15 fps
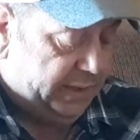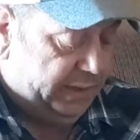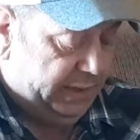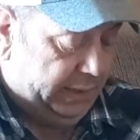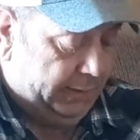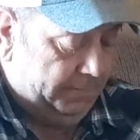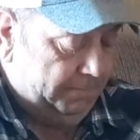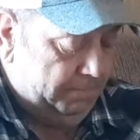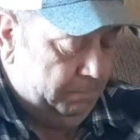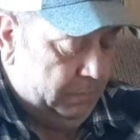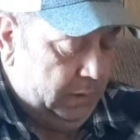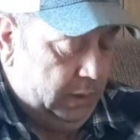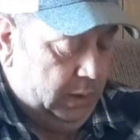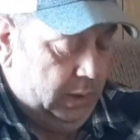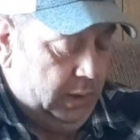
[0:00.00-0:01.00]
the
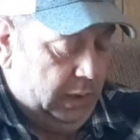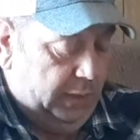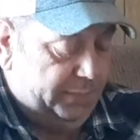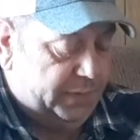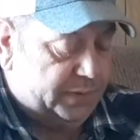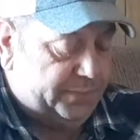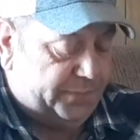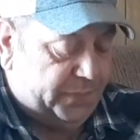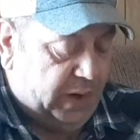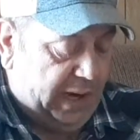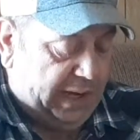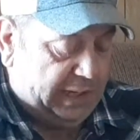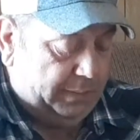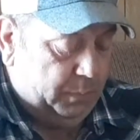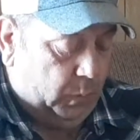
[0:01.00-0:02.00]

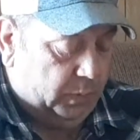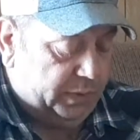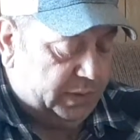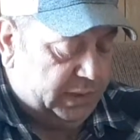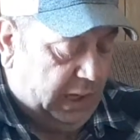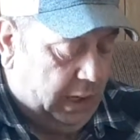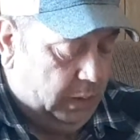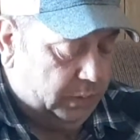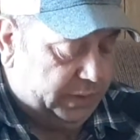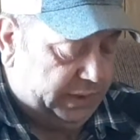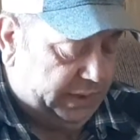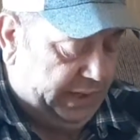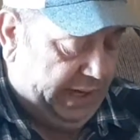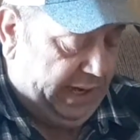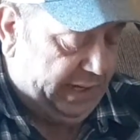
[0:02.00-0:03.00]
frame where the dog
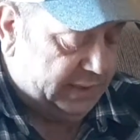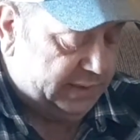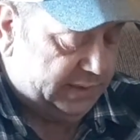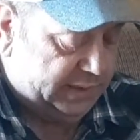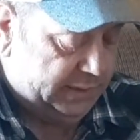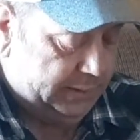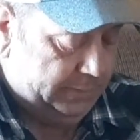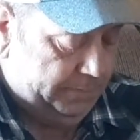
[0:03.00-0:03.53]
connects,